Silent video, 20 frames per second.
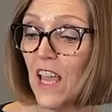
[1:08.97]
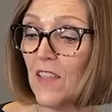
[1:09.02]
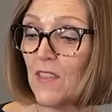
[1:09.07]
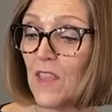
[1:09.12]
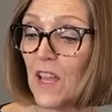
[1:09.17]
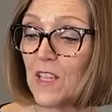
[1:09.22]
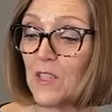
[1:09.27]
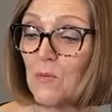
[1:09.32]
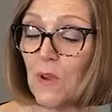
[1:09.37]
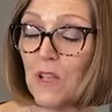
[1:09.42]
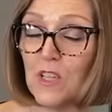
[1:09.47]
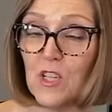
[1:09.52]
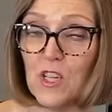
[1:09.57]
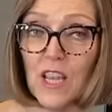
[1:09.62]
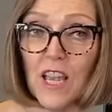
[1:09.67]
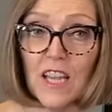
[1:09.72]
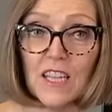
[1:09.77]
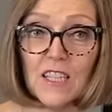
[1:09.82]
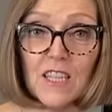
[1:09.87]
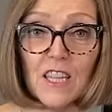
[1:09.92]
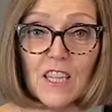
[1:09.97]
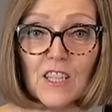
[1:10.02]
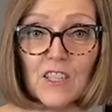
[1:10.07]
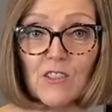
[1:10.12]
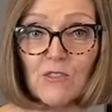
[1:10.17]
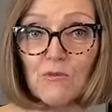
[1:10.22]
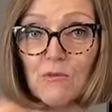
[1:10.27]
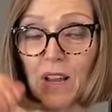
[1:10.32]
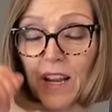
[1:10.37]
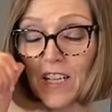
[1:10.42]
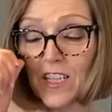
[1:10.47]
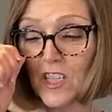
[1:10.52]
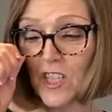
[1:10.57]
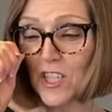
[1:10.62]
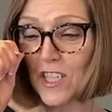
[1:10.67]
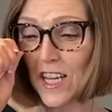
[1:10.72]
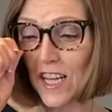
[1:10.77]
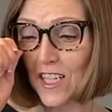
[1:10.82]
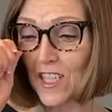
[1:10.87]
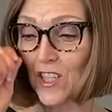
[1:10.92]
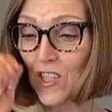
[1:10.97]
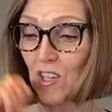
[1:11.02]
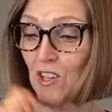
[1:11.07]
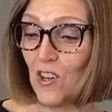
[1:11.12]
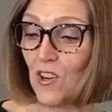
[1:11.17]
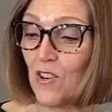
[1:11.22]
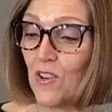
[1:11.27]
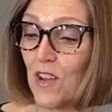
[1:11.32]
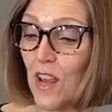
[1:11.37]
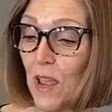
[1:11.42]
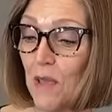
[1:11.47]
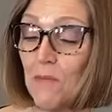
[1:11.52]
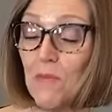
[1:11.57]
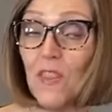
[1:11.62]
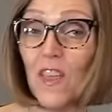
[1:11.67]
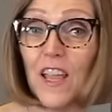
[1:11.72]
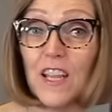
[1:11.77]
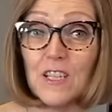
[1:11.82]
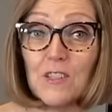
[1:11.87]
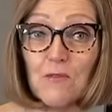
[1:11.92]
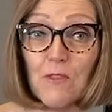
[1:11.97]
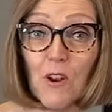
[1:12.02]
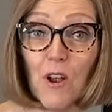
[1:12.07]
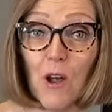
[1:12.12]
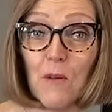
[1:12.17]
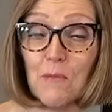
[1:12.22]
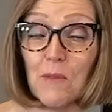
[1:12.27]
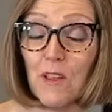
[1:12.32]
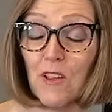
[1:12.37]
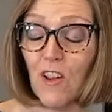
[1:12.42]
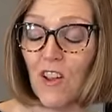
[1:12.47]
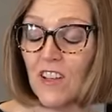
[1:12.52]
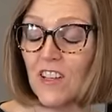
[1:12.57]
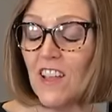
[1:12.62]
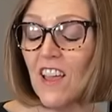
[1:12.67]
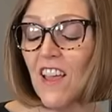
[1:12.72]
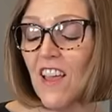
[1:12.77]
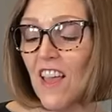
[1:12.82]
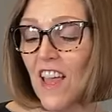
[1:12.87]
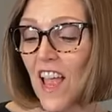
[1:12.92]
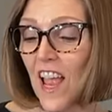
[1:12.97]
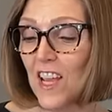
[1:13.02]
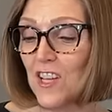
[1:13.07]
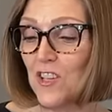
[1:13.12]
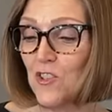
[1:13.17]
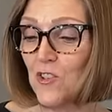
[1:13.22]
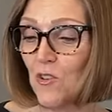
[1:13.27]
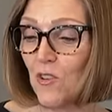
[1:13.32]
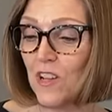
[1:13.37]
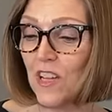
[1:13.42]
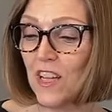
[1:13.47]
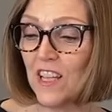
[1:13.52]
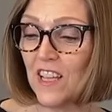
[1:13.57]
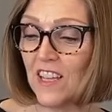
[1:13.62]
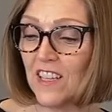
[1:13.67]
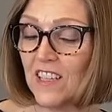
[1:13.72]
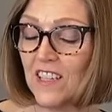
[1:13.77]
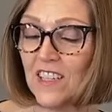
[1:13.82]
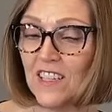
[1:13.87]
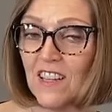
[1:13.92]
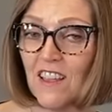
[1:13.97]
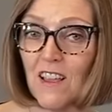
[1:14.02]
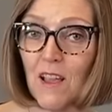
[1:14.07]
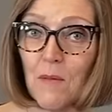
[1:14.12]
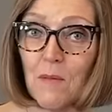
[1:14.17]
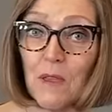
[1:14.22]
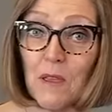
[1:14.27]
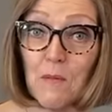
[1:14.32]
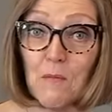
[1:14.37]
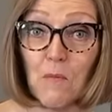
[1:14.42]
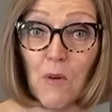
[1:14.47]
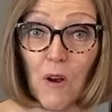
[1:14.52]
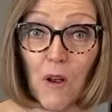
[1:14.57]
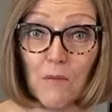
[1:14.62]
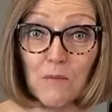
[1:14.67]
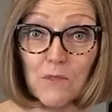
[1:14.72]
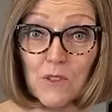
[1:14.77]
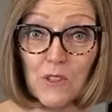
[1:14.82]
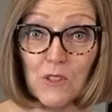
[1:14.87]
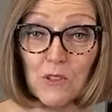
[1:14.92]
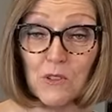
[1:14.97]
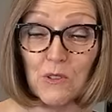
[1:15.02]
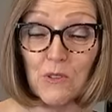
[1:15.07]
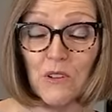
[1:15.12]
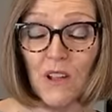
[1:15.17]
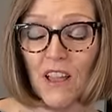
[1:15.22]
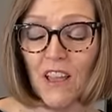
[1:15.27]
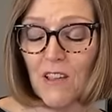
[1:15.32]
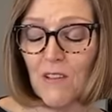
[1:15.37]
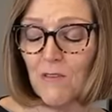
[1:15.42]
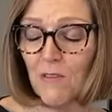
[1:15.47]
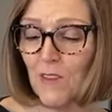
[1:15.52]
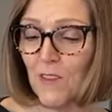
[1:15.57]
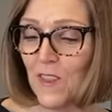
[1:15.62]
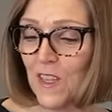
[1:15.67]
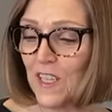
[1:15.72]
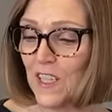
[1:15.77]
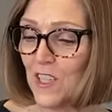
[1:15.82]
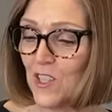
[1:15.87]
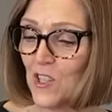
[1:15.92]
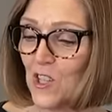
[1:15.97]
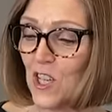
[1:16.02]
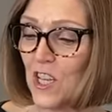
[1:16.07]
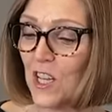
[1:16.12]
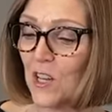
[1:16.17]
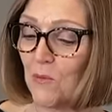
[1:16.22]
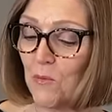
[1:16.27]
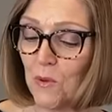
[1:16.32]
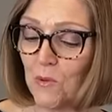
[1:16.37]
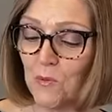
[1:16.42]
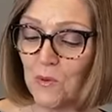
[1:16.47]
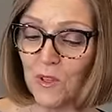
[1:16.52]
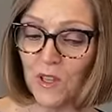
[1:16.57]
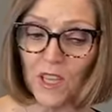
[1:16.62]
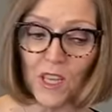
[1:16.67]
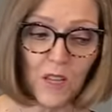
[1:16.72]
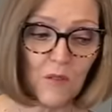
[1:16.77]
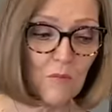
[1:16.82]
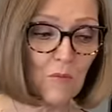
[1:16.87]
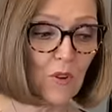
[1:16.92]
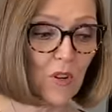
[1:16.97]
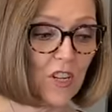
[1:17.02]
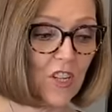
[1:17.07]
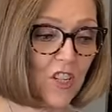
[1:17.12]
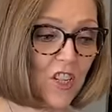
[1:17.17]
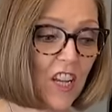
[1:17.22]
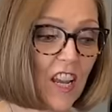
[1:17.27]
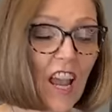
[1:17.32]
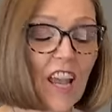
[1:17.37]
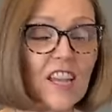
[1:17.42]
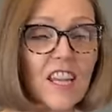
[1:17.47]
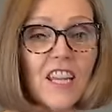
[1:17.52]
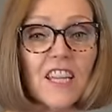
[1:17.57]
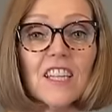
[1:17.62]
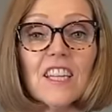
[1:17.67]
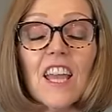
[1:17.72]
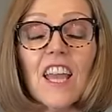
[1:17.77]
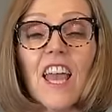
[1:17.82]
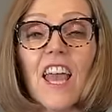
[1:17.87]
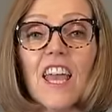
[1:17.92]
That's why she has the little wrench next to her name. Thanks for hopping on and joining us impromptu for this, Gina. We really appreciate it.